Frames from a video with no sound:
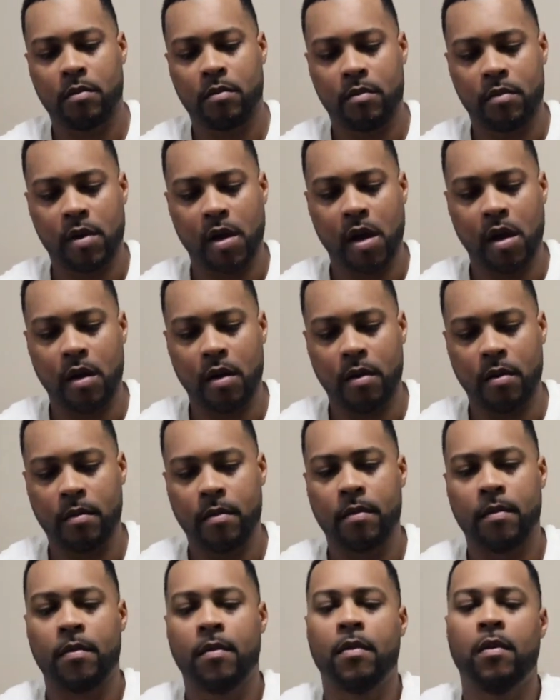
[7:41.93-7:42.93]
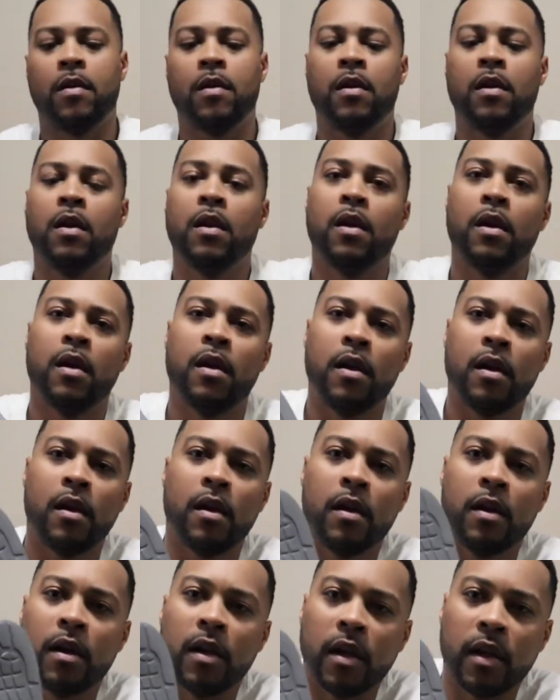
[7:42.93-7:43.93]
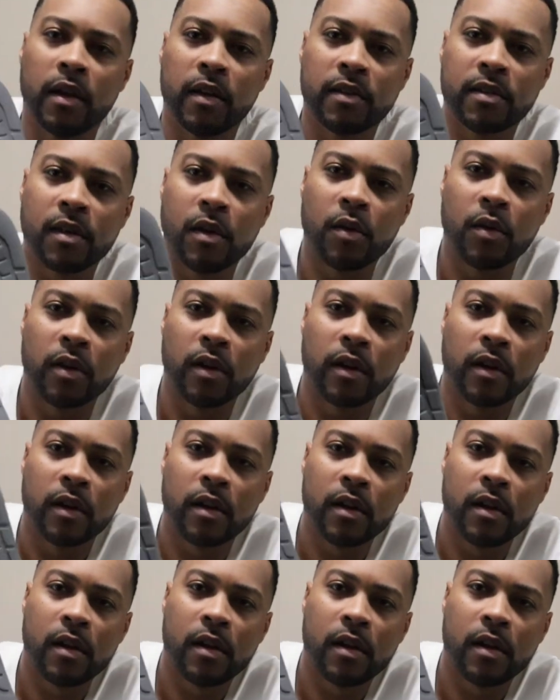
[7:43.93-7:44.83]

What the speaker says: Bam. And it's on there.